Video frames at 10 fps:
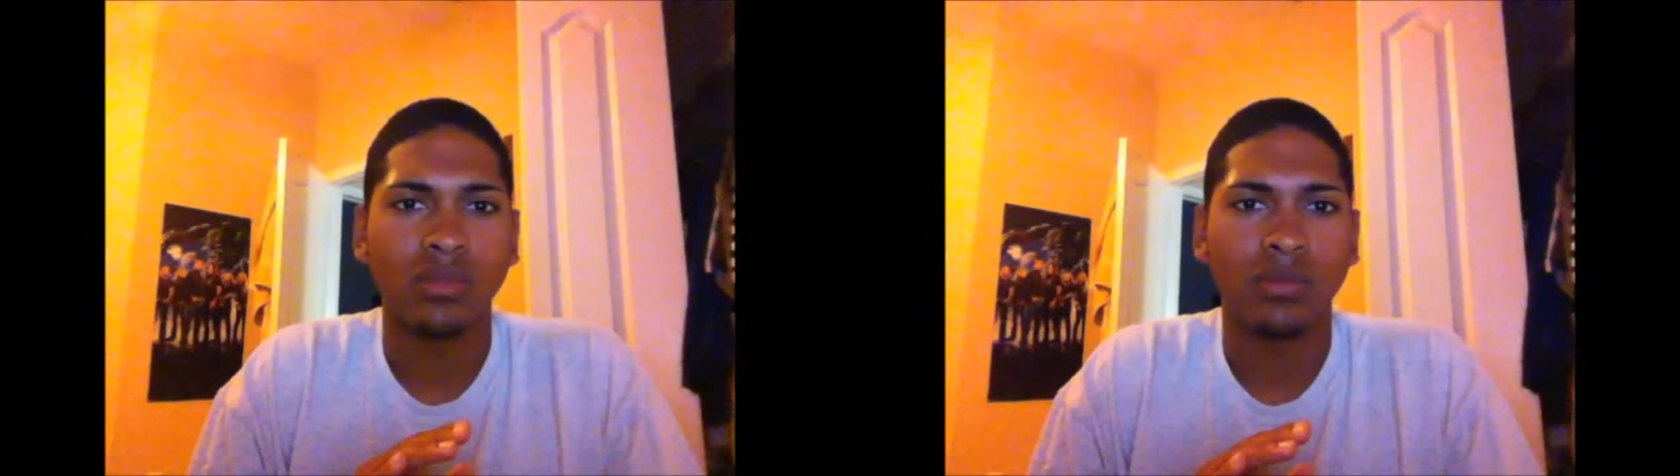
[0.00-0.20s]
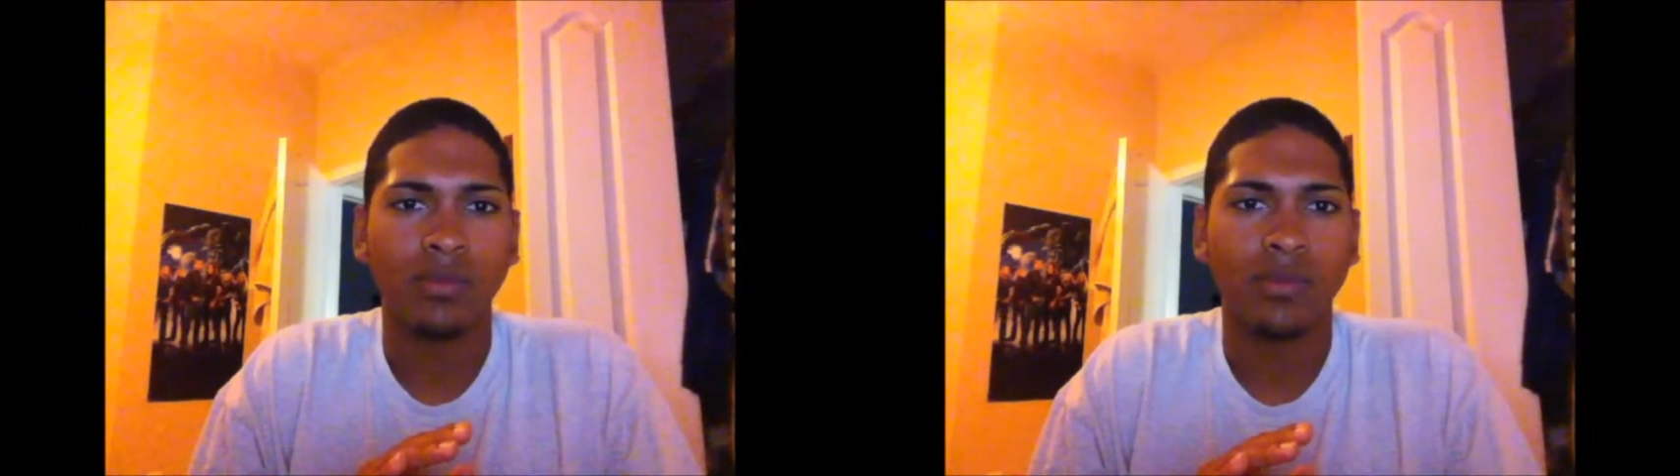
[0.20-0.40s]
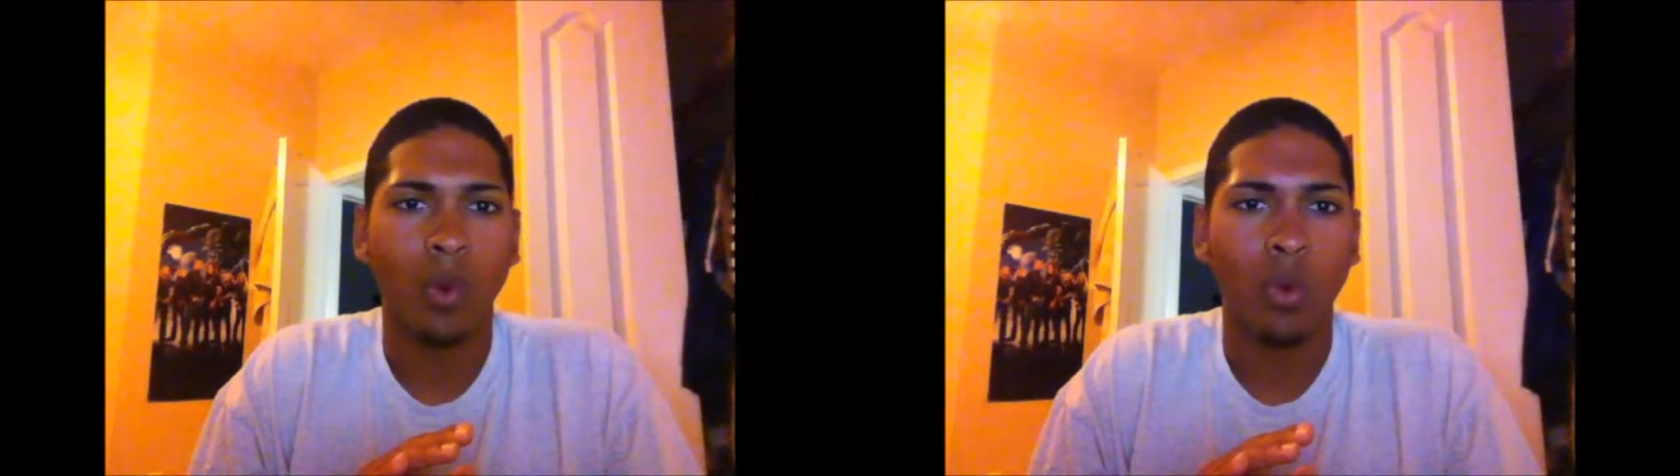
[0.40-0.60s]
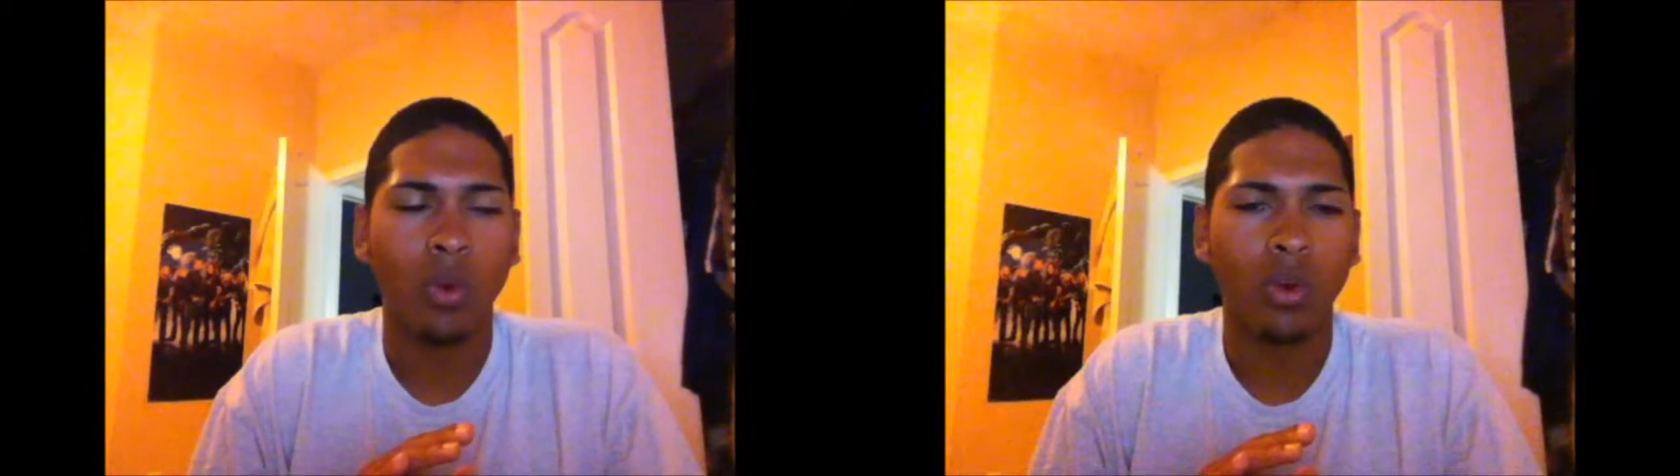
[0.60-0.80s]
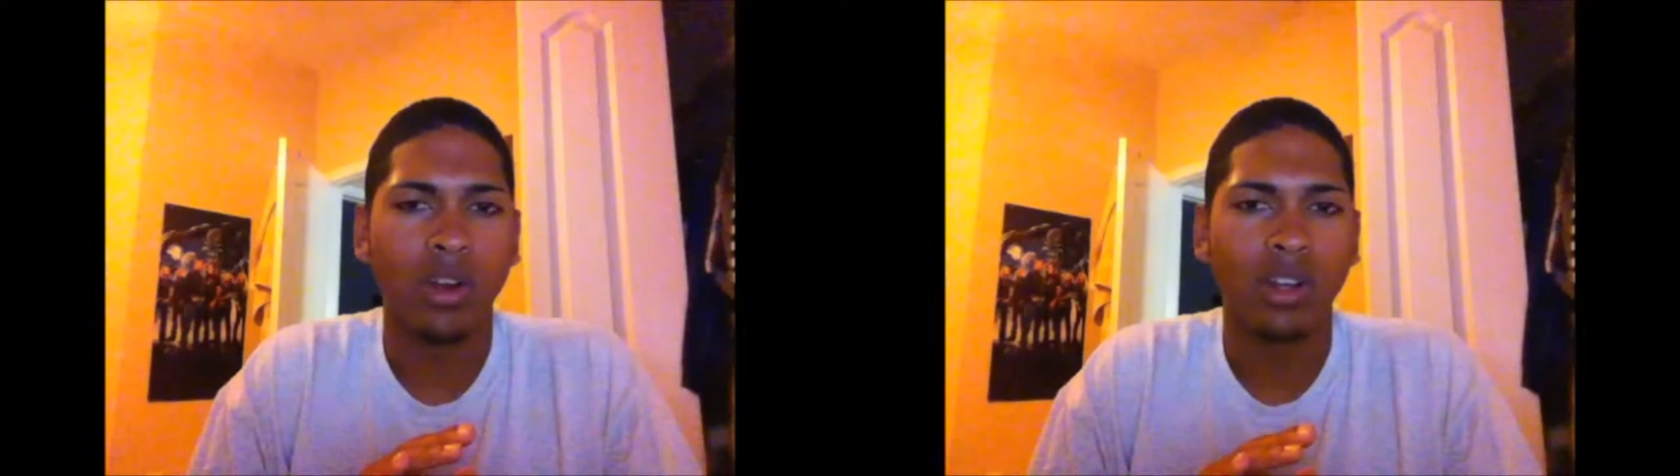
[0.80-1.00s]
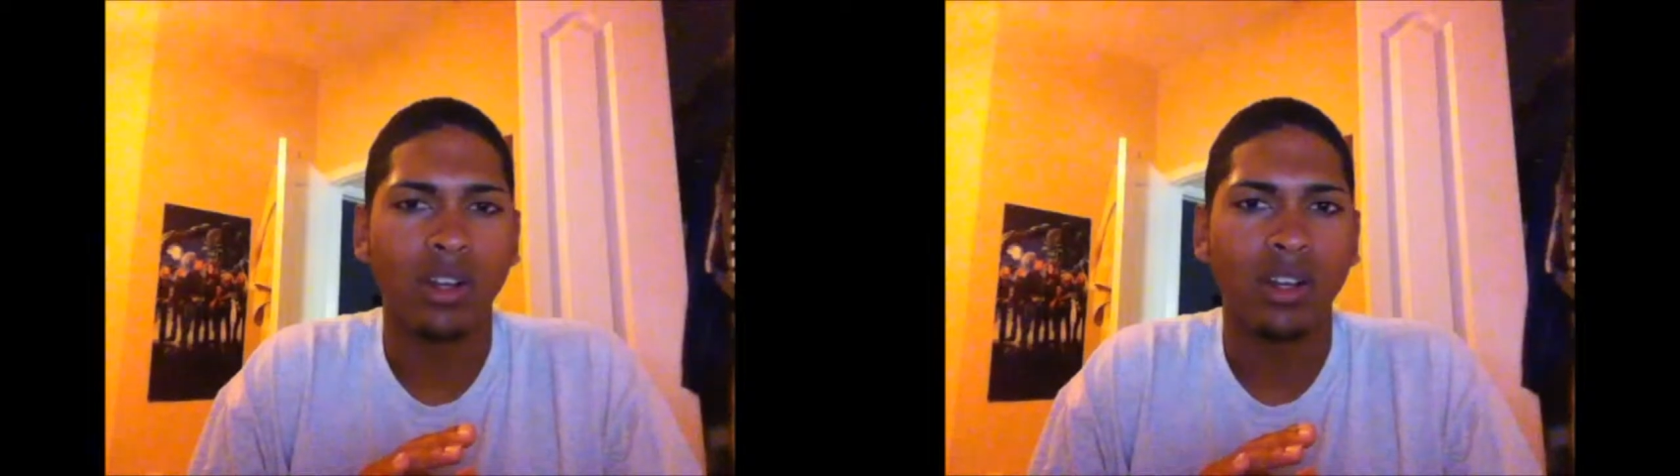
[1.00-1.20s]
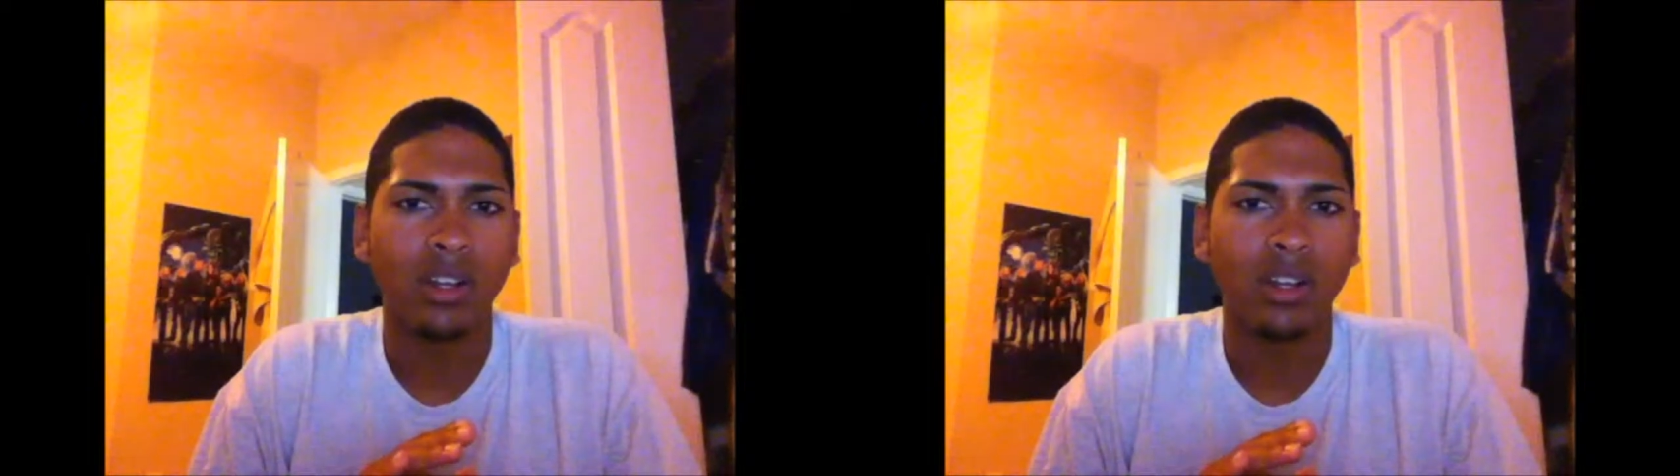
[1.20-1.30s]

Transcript: for